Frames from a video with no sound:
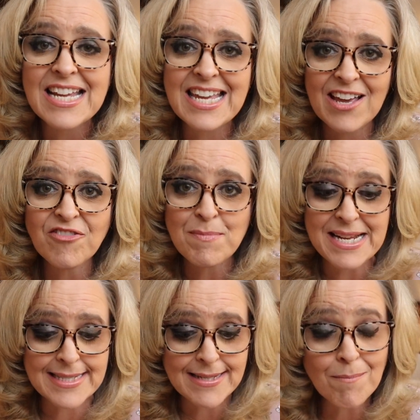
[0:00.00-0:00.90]
give me
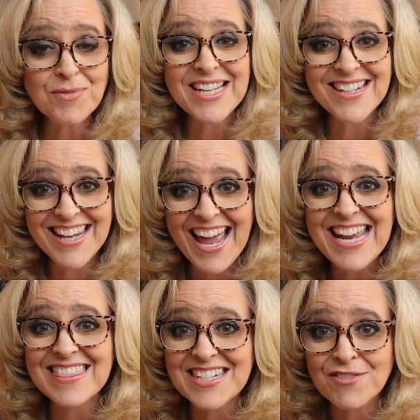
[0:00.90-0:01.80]
something
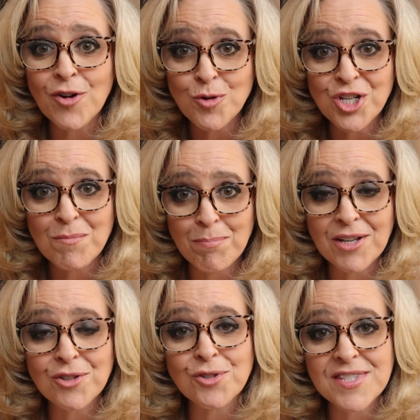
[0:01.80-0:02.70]
like the devotion
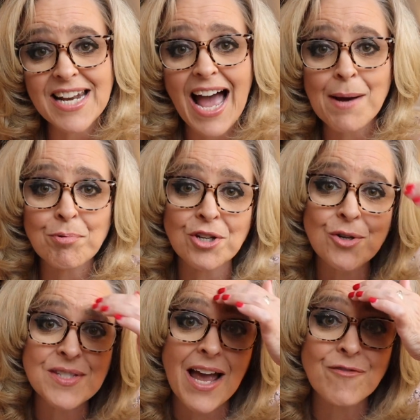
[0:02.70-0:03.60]
bundles that I
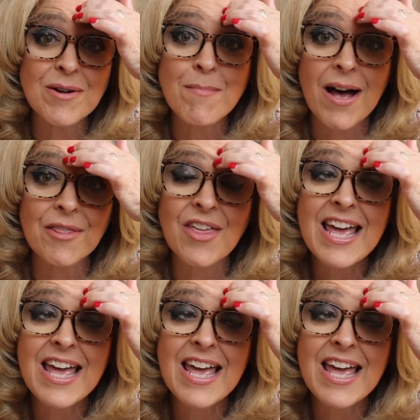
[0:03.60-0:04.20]
produce every month.